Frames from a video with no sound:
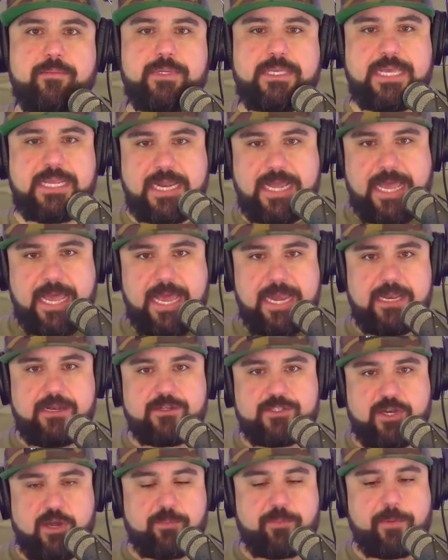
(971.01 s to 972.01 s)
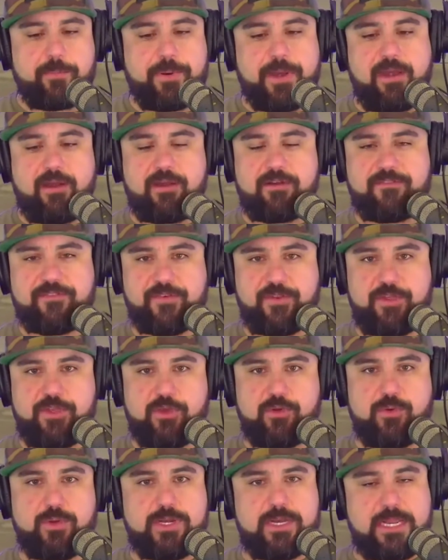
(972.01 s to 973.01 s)
get ahead and start preparing for
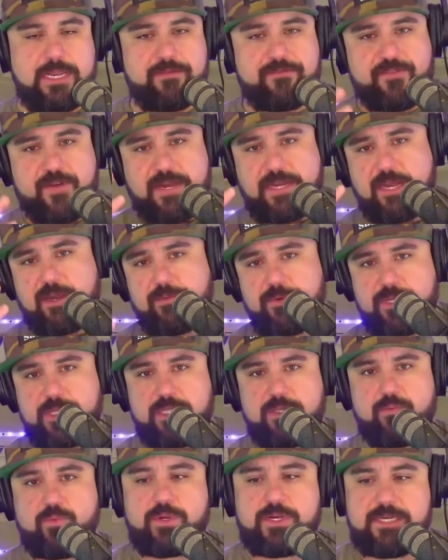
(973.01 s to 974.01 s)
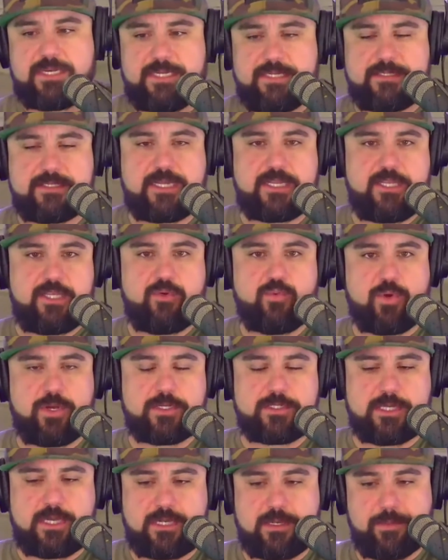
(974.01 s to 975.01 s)
you and find out really what it is that you
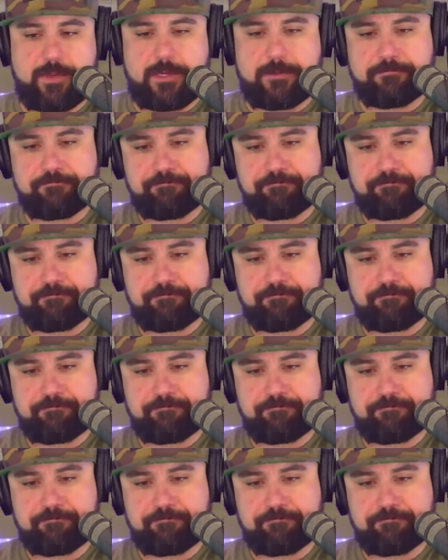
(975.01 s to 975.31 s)
want to talk about.